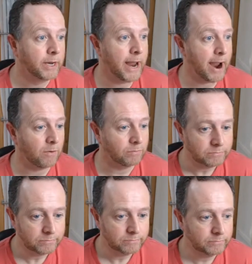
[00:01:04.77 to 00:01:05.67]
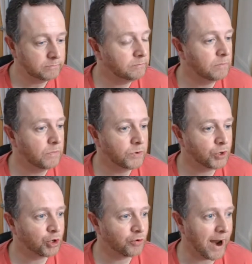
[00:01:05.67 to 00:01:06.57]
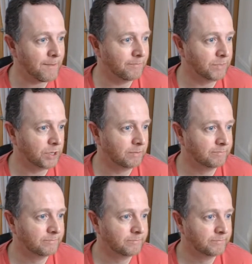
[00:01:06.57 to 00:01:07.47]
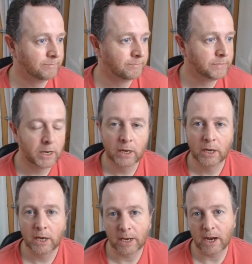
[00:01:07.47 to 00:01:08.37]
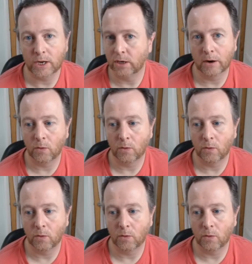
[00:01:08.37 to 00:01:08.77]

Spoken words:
Now, trams. In case you